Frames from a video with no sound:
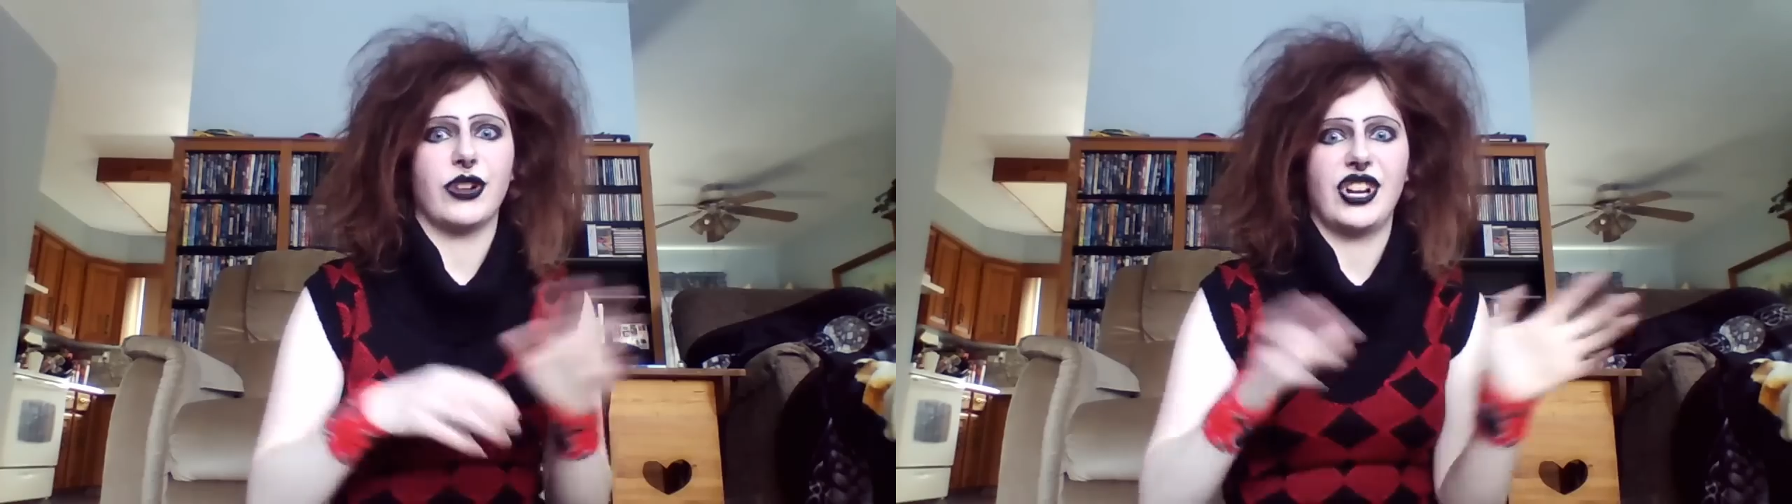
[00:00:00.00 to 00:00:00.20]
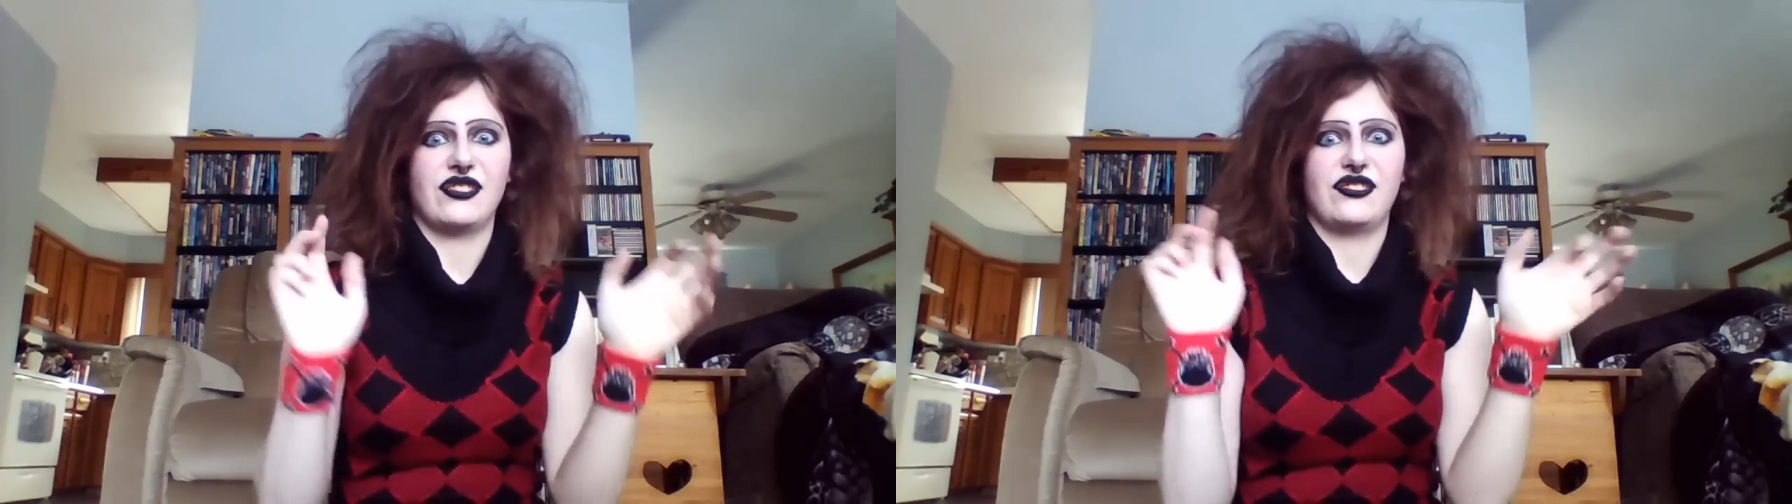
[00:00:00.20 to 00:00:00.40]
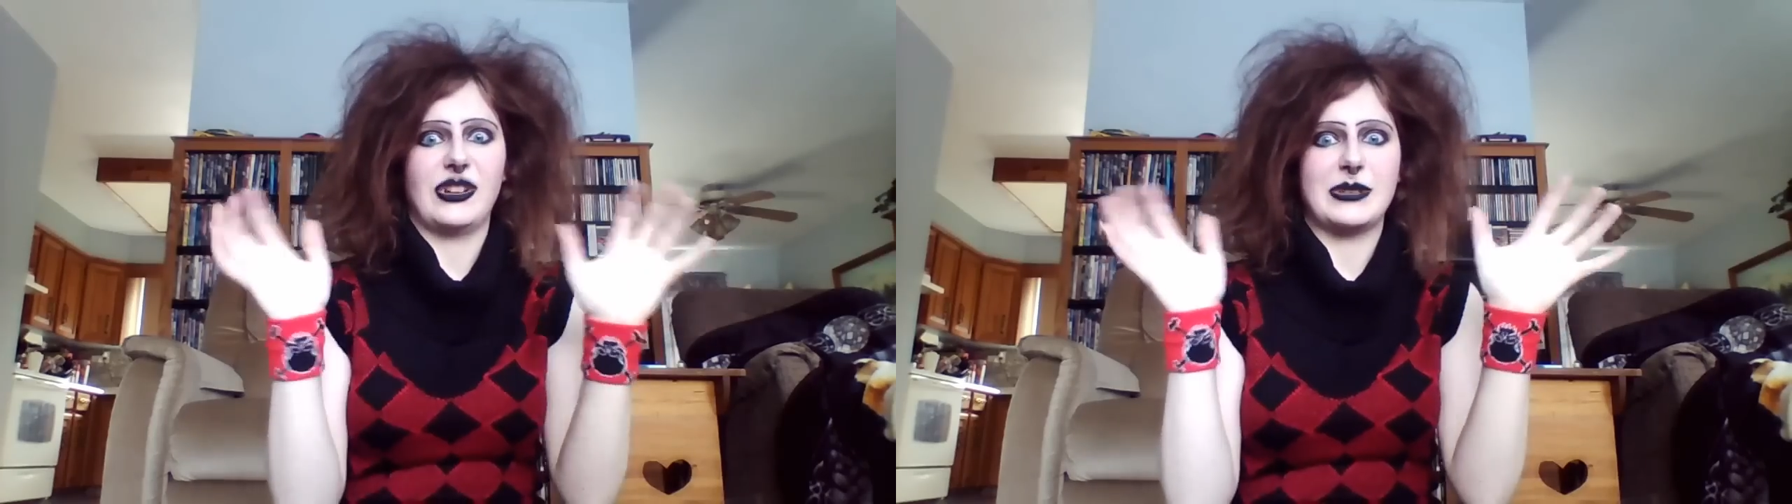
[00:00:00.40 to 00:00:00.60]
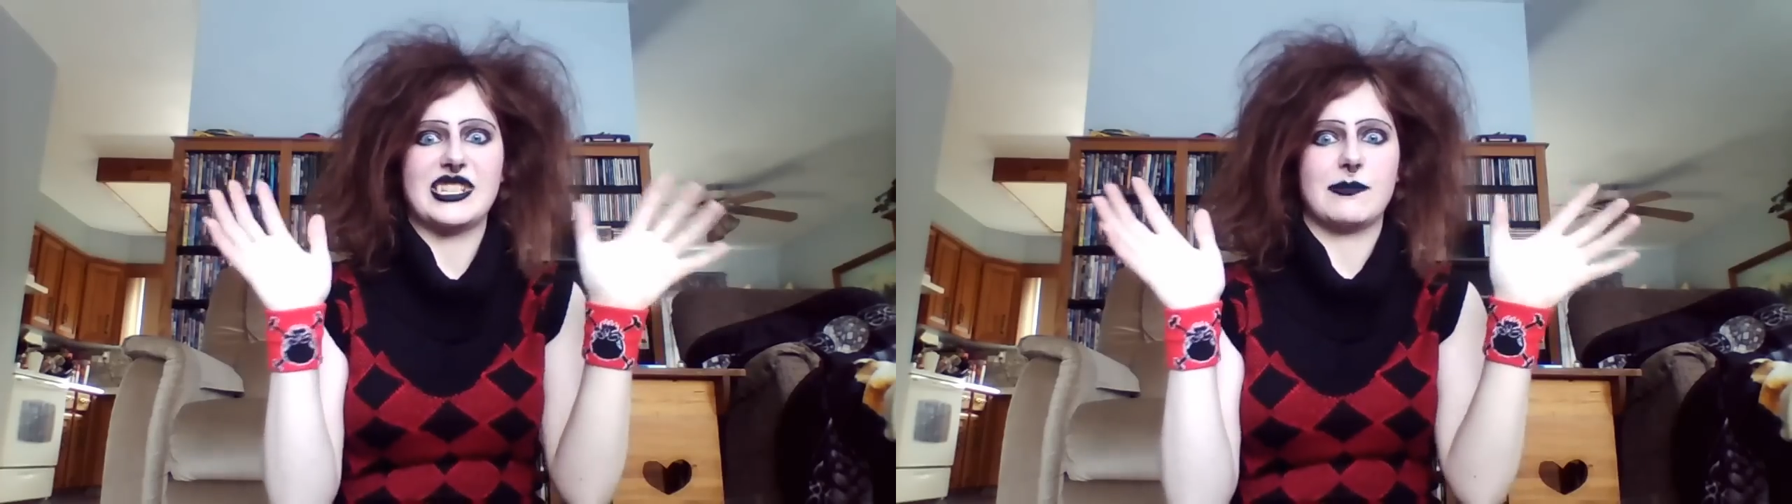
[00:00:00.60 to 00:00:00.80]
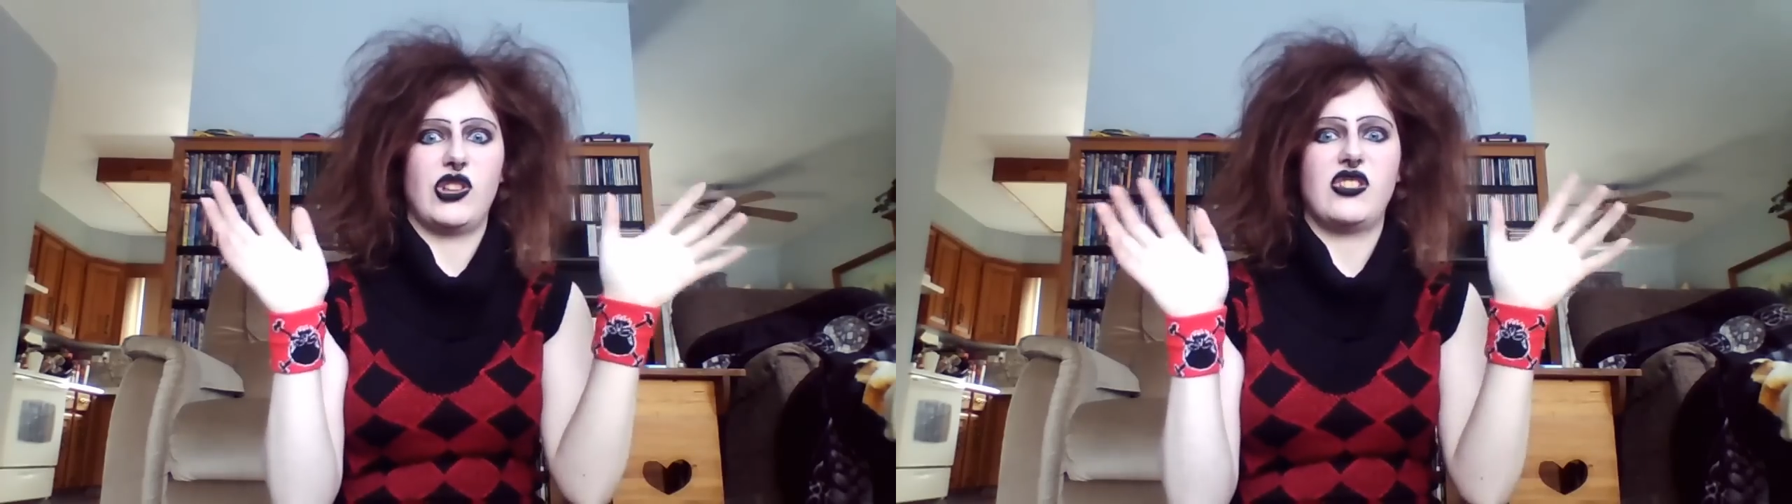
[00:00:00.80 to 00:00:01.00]
run a
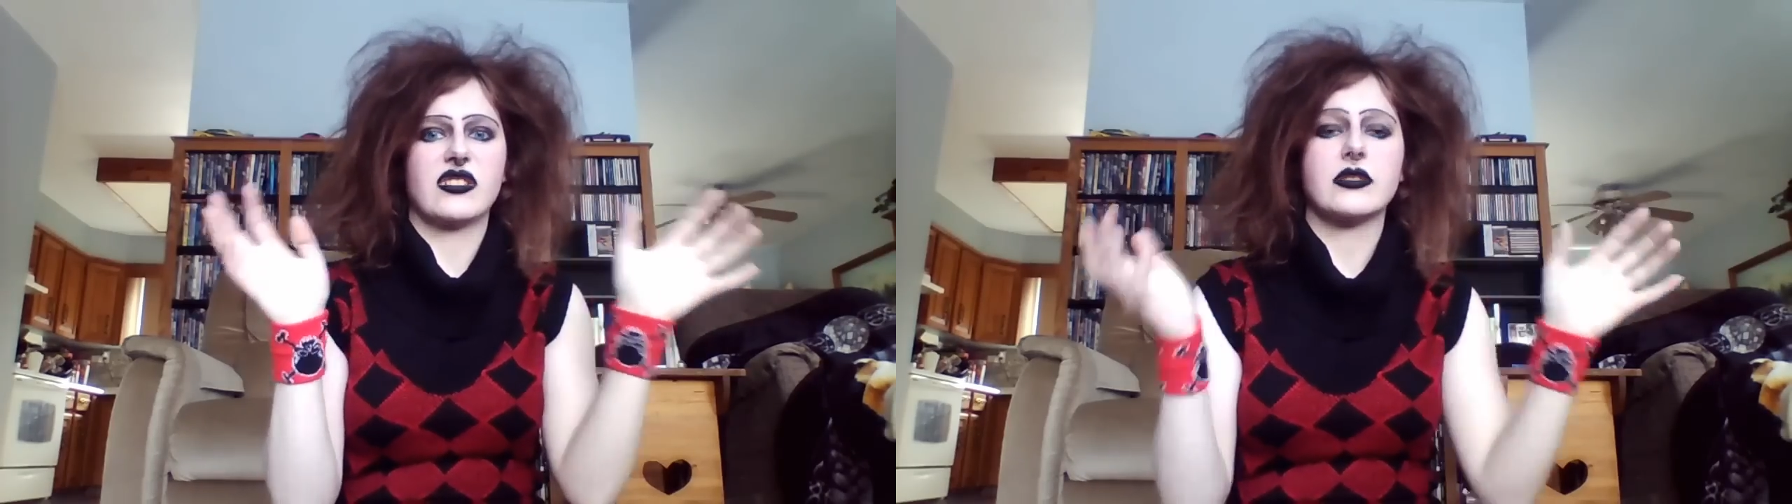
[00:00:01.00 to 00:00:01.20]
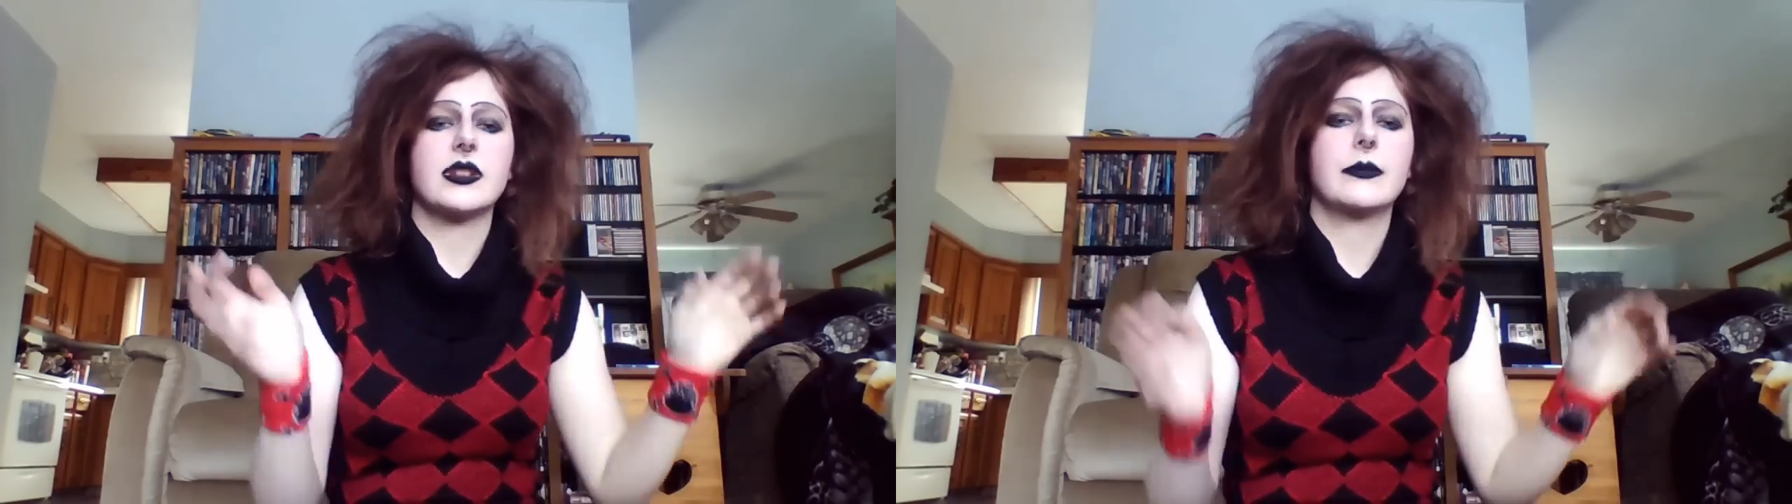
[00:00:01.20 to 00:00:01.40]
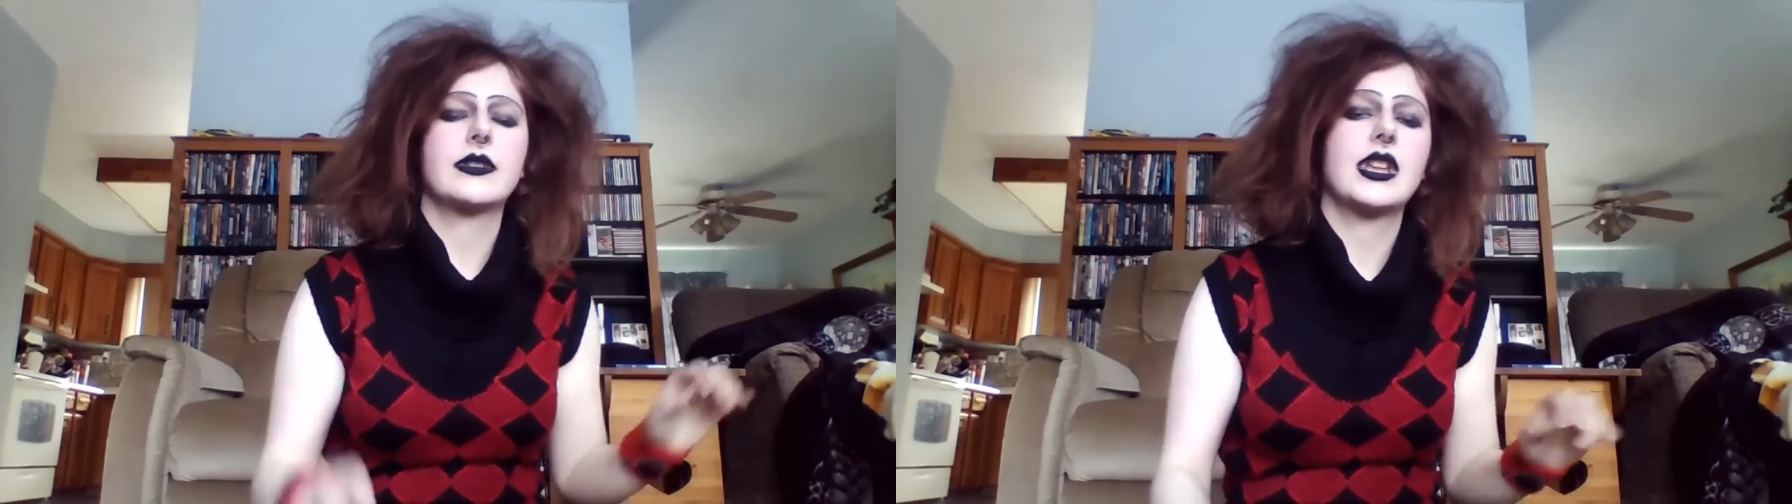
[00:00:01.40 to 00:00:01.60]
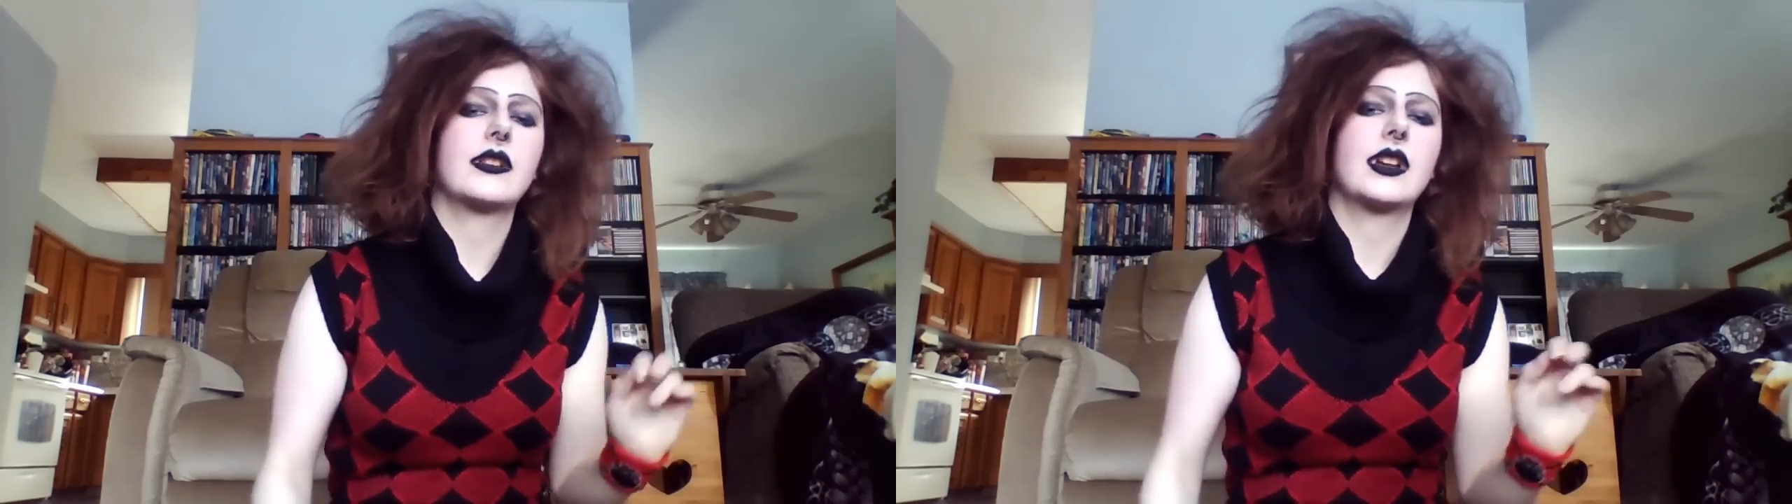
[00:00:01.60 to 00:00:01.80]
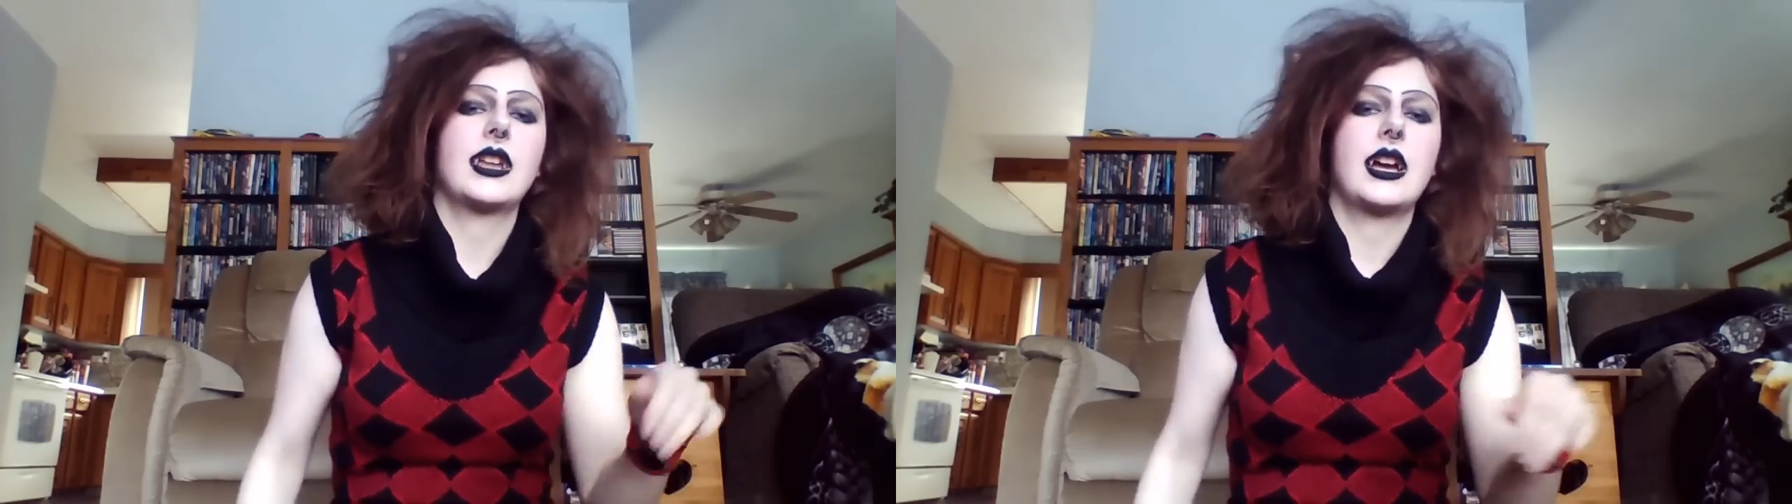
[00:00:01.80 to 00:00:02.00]
feminist blog or
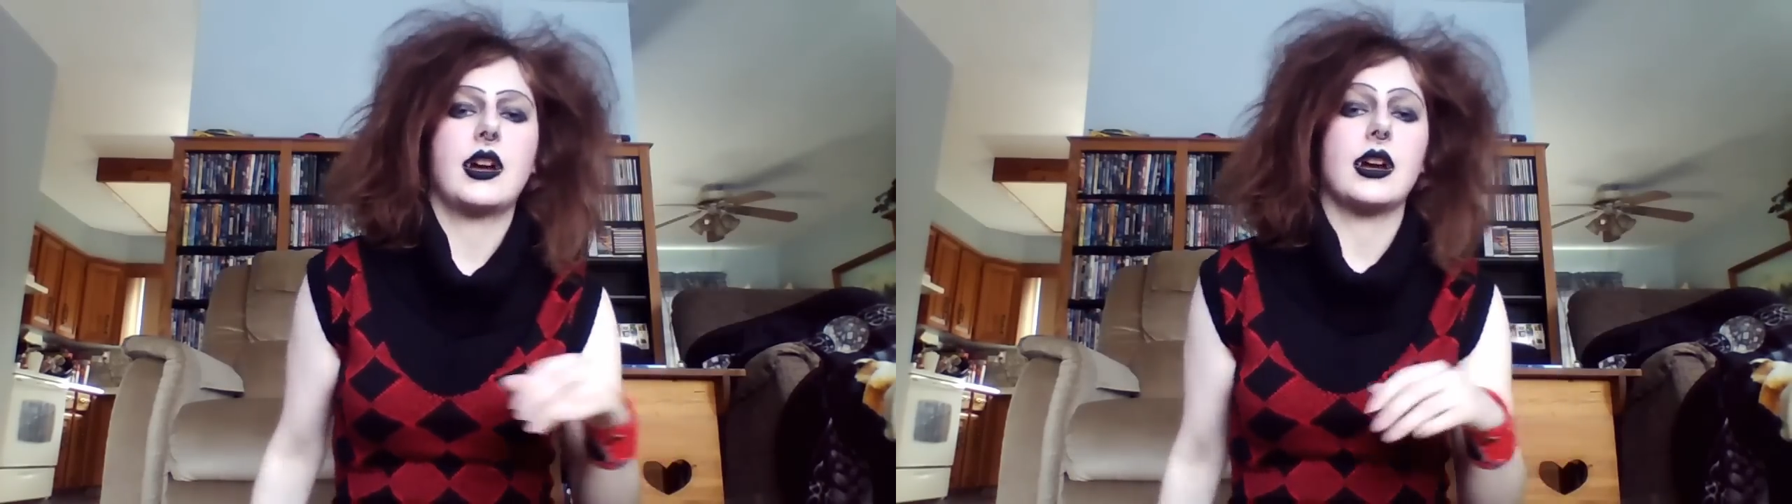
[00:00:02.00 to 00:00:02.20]
something like that.